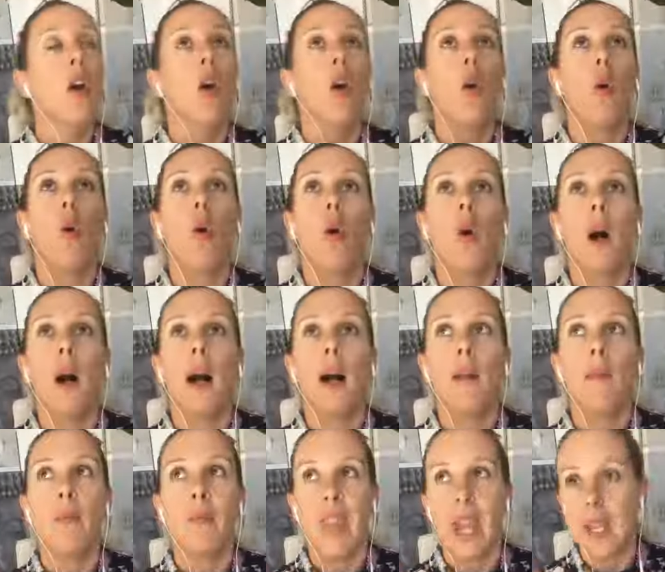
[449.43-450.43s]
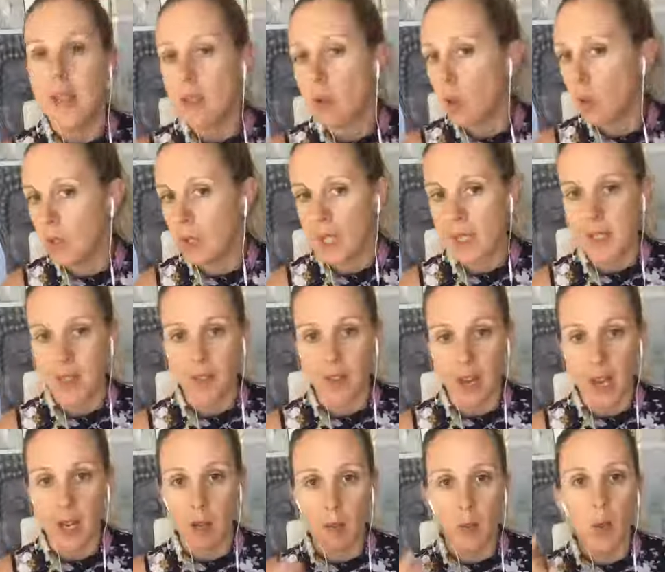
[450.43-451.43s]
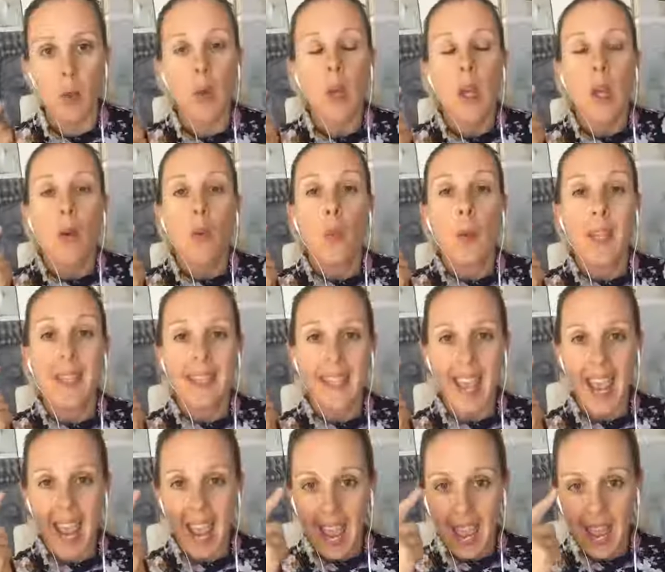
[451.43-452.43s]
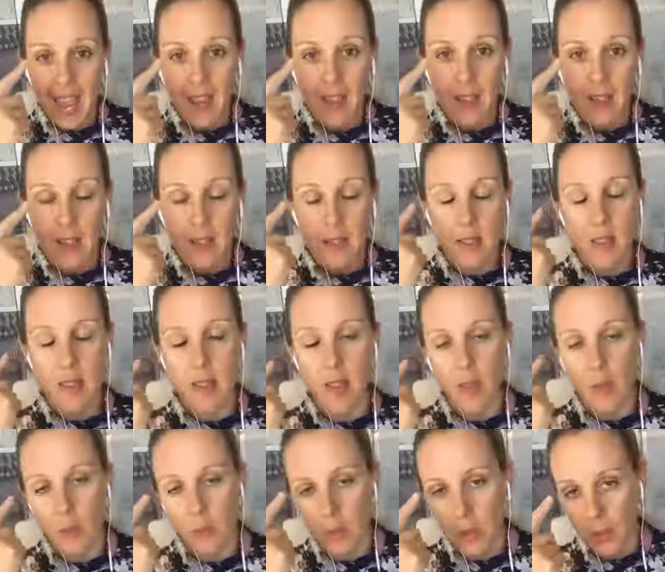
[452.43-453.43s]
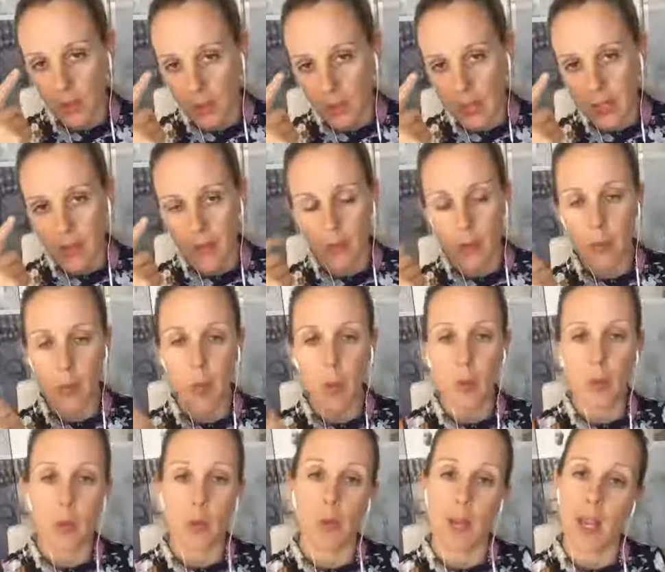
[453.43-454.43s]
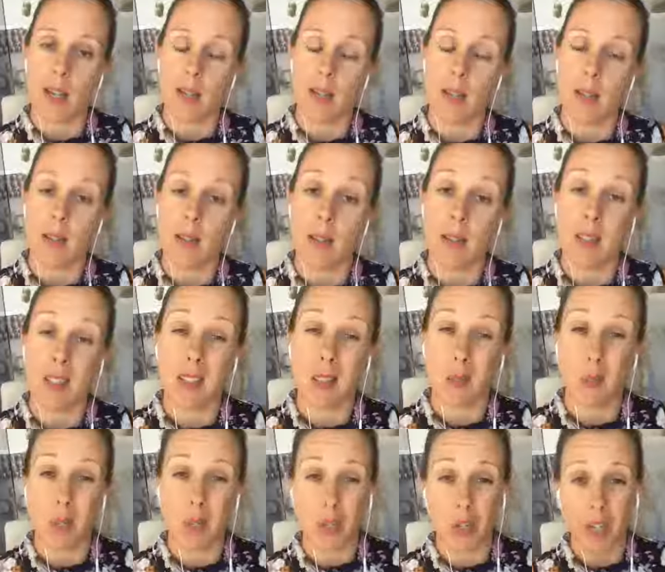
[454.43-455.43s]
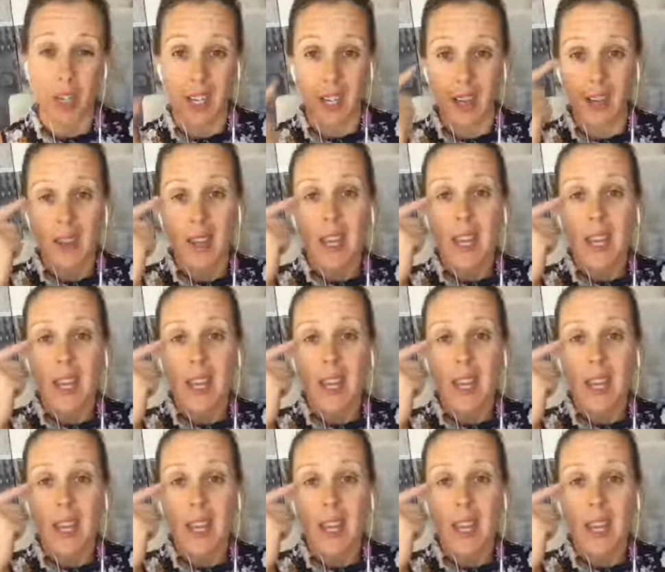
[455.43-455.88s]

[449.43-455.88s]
or that's all that's available, we can still use it for pupil reactions. It's just a bit trickier.